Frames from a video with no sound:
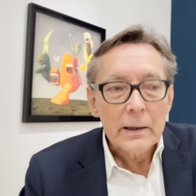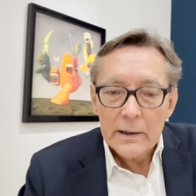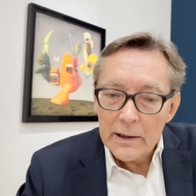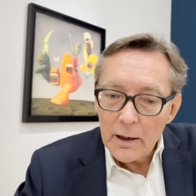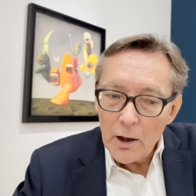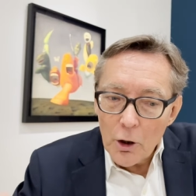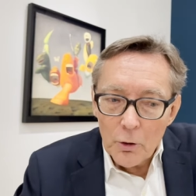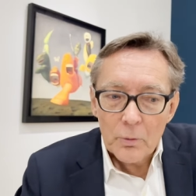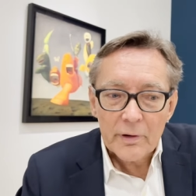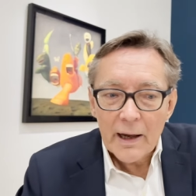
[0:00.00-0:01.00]
he
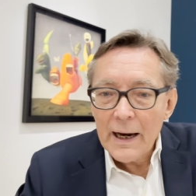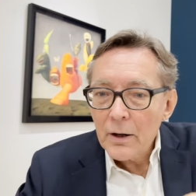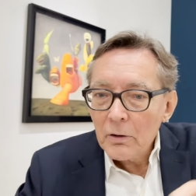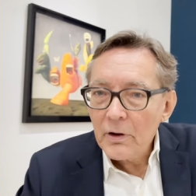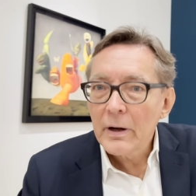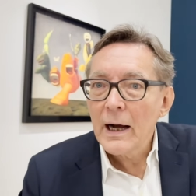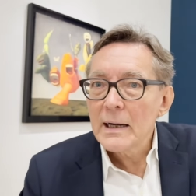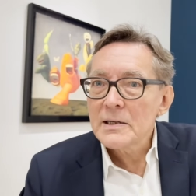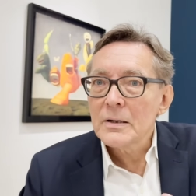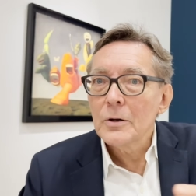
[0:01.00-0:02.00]
owned and
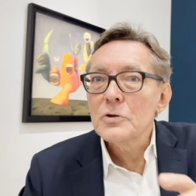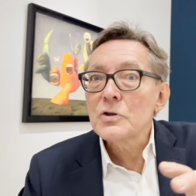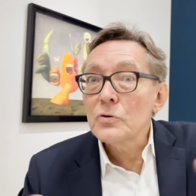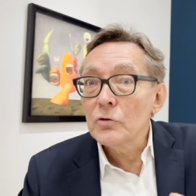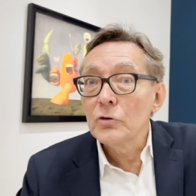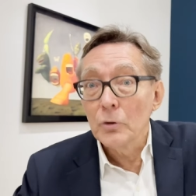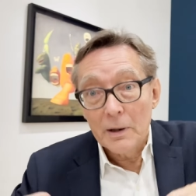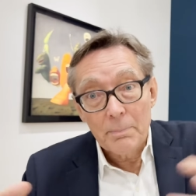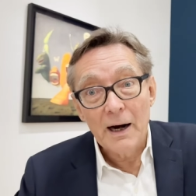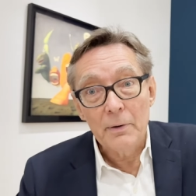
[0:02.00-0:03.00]
organized a studio
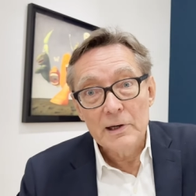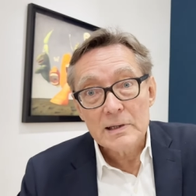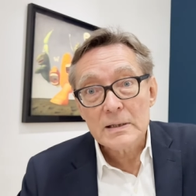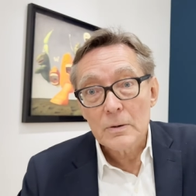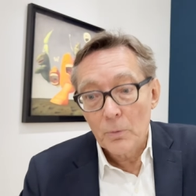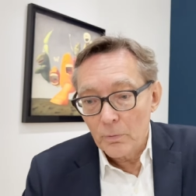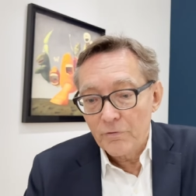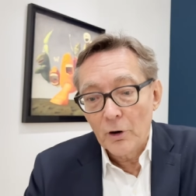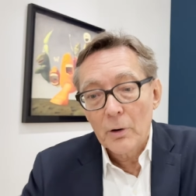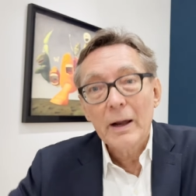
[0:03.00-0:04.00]
in Paris
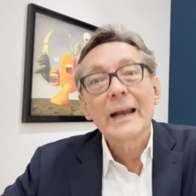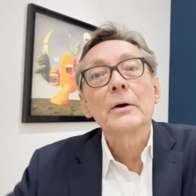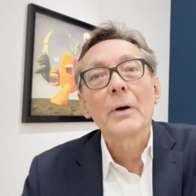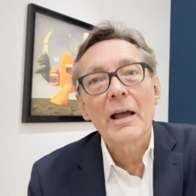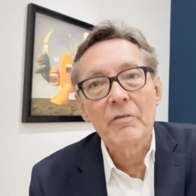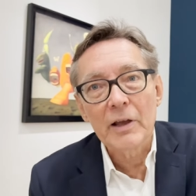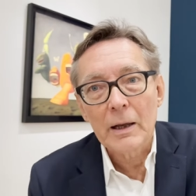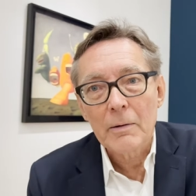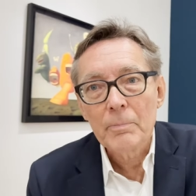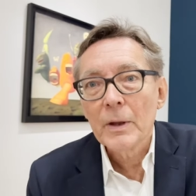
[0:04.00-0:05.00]
for engraving.
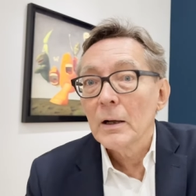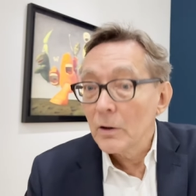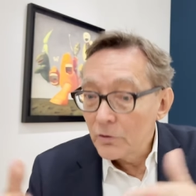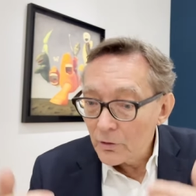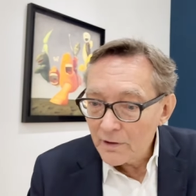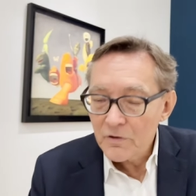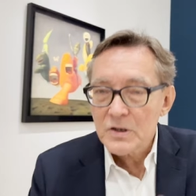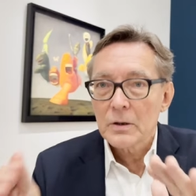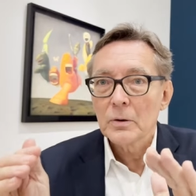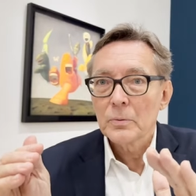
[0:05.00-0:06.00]
Mm. During the
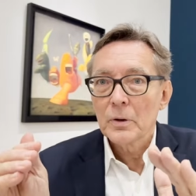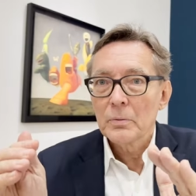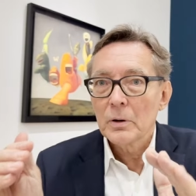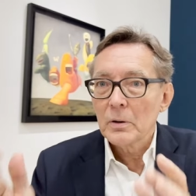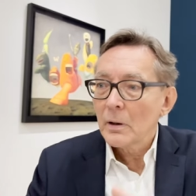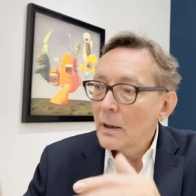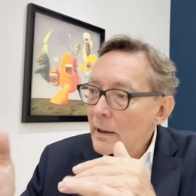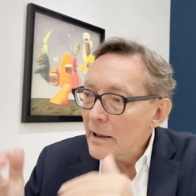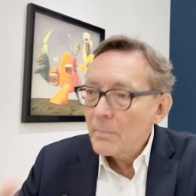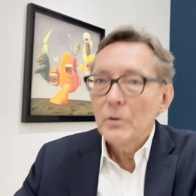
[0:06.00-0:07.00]
Second World War,
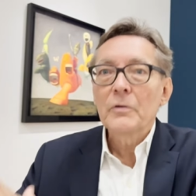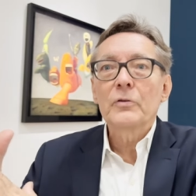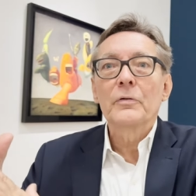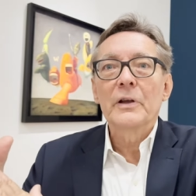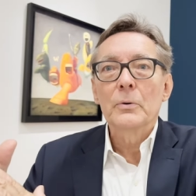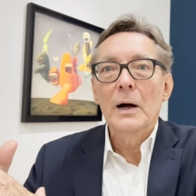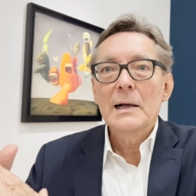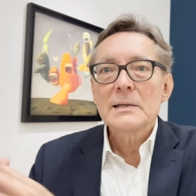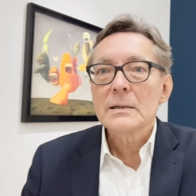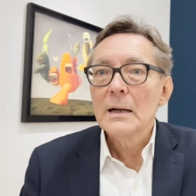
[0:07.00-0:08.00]
he moved to the
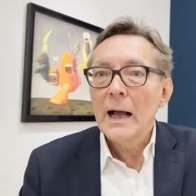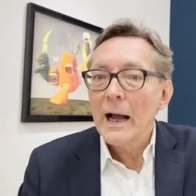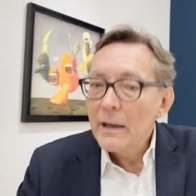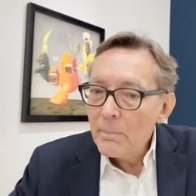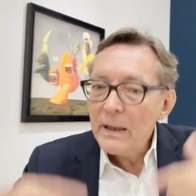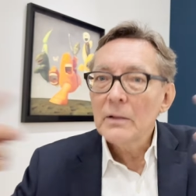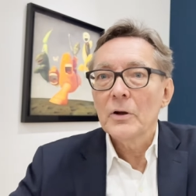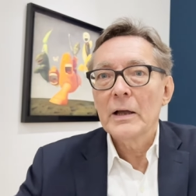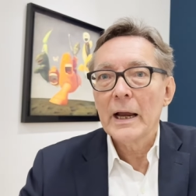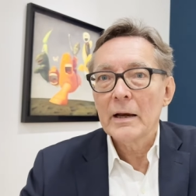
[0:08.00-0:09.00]
US and he built
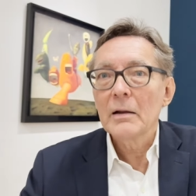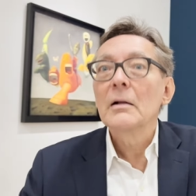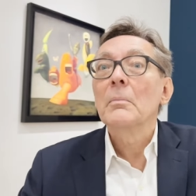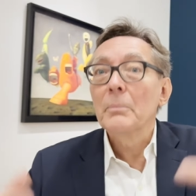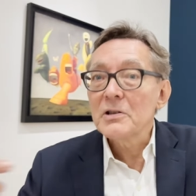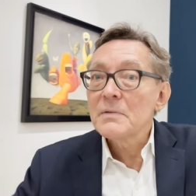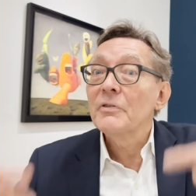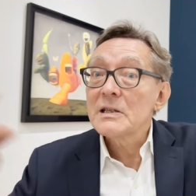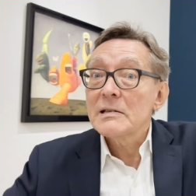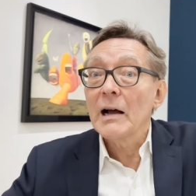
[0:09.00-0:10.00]
again, but
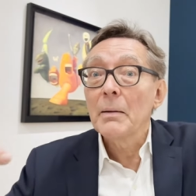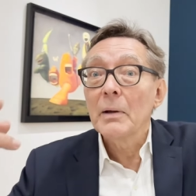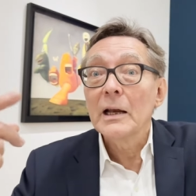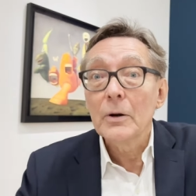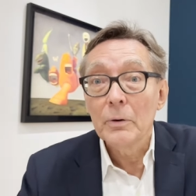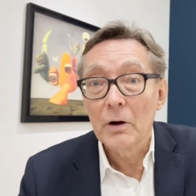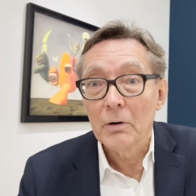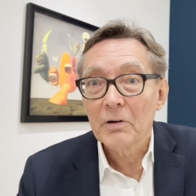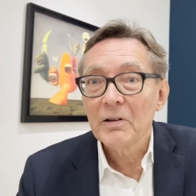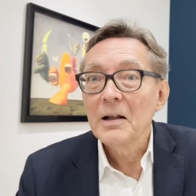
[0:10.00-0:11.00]
this time in New York.